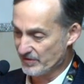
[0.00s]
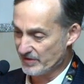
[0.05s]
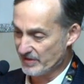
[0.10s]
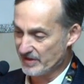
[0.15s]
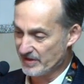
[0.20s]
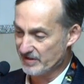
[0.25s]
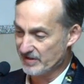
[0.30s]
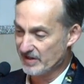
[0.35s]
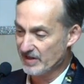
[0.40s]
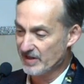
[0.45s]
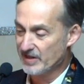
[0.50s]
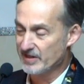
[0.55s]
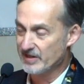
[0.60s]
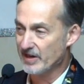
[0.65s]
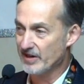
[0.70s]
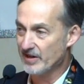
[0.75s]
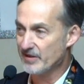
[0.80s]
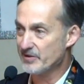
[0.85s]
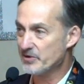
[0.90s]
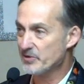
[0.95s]
that
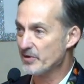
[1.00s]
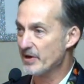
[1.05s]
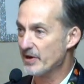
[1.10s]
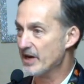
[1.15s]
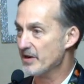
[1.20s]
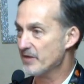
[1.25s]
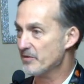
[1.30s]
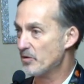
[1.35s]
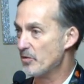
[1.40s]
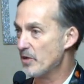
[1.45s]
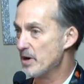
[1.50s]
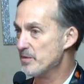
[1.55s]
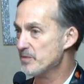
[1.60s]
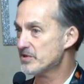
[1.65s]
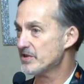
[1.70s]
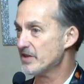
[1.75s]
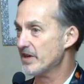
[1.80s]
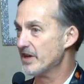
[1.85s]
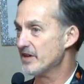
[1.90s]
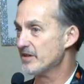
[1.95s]
now you have a
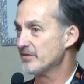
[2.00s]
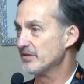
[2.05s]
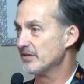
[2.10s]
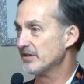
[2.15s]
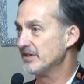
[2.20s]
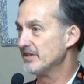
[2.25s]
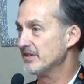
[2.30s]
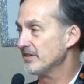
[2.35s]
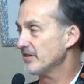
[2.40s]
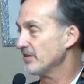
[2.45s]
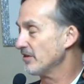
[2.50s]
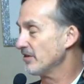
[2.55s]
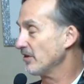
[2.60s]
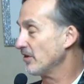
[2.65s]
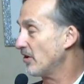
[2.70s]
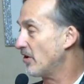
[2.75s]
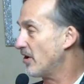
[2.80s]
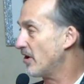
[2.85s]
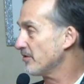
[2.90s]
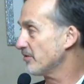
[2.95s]
website of a
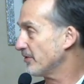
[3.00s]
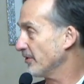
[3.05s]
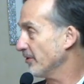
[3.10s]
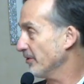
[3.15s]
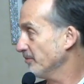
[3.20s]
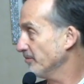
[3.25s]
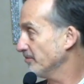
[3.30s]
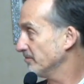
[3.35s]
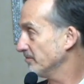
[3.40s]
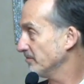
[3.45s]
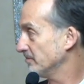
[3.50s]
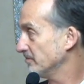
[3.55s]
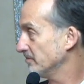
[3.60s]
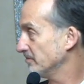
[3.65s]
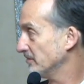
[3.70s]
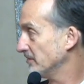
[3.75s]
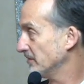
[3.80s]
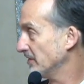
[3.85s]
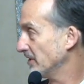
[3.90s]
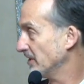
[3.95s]
law firm
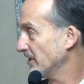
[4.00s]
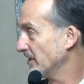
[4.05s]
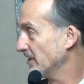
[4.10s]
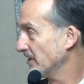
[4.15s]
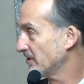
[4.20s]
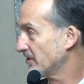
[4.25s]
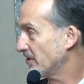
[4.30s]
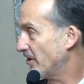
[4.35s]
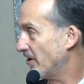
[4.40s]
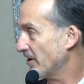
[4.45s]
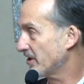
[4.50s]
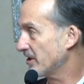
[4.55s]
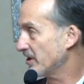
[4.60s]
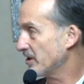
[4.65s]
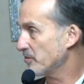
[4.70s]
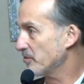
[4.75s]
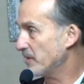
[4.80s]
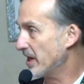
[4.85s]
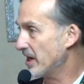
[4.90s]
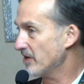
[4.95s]
talking
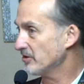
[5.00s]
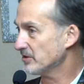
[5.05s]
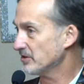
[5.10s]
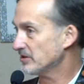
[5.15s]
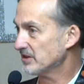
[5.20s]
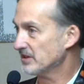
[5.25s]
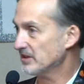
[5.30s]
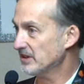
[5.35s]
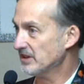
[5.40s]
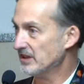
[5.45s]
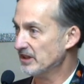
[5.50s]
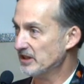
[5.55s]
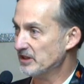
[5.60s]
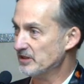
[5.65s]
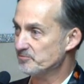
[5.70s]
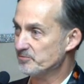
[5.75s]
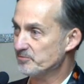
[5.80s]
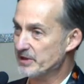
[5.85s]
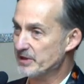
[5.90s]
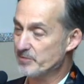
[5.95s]

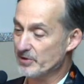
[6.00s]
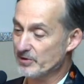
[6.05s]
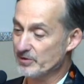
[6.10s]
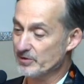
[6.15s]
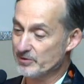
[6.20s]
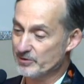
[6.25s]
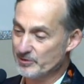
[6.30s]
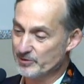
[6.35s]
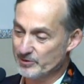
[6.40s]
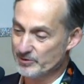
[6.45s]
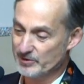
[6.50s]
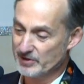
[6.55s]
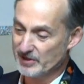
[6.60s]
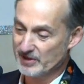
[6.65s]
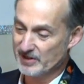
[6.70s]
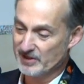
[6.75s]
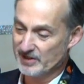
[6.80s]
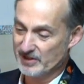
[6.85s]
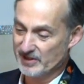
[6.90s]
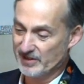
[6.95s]
about people who
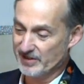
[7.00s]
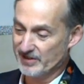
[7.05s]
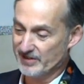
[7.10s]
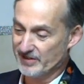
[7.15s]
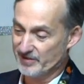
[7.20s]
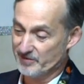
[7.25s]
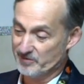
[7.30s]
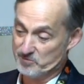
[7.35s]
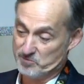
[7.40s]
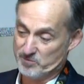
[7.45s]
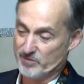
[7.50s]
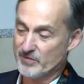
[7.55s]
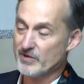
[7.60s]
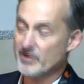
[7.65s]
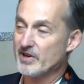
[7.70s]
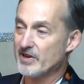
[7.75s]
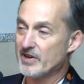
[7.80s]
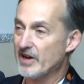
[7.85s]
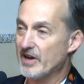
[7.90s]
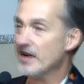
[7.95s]

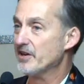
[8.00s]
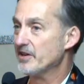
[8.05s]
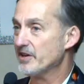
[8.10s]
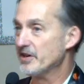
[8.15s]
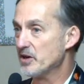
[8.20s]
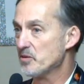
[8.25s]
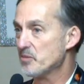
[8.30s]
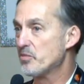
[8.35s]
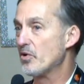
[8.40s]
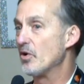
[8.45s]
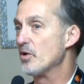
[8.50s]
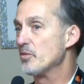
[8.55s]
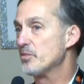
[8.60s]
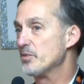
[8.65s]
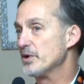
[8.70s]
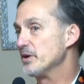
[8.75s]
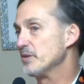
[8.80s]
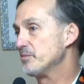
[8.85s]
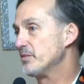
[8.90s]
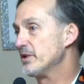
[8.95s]
got
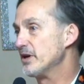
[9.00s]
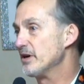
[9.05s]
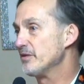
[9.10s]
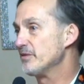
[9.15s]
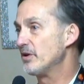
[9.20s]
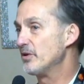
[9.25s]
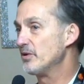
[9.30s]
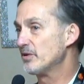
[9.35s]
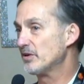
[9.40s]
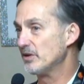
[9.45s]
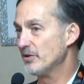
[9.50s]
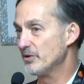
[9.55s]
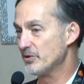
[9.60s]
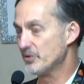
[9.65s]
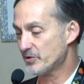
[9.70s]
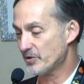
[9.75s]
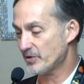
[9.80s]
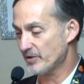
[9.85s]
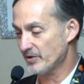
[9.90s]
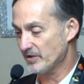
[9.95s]
inappropriate PFO
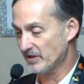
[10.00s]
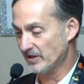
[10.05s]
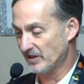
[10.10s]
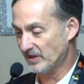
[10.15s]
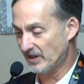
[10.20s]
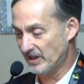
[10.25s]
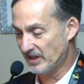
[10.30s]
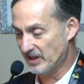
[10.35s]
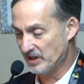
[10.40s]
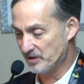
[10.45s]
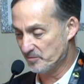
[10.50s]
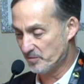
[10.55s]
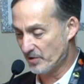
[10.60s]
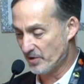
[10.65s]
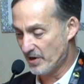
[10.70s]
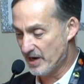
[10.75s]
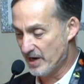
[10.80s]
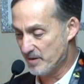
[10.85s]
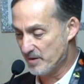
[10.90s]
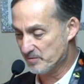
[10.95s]
closure,
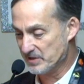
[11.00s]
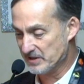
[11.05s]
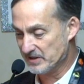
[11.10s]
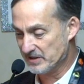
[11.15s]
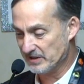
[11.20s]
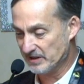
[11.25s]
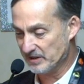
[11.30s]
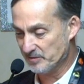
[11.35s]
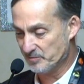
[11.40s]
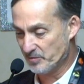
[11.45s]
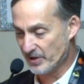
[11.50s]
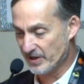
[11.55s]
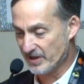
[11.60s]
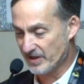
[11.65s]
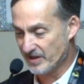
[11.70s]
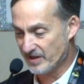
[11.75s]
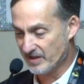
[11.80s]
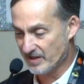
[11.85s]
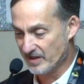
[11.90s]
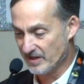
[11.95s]
perhaps
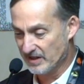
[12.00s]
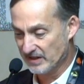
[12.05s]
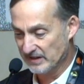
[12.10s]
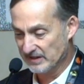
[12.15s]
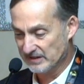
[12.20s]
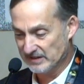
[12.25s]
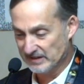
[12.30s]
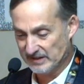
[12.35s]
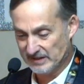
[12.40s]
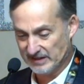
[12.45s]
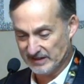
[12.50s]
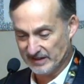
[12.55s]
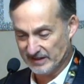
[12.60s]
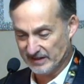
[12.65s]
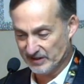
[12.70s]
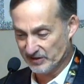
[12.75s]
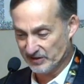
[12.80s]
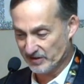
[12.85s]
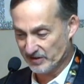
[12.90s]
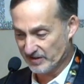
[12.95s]
bringing
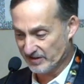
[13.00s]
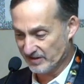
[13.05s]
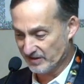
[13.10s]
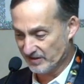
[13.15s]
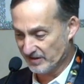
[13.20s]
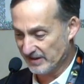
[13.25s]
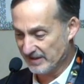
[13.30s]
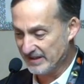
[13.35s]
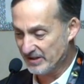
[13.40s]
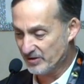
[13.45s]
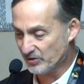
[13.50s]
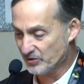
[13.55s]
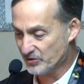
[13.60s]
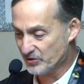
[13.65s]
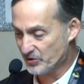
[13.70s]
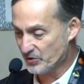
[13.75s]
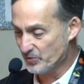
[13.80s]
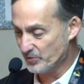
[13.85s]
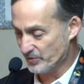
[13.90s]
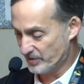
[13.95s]
legal
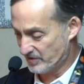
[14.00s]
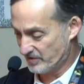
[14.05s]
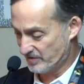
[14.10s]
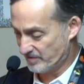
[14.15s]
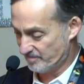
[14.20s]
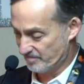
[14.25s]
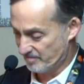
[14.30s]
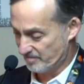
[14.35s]
suits.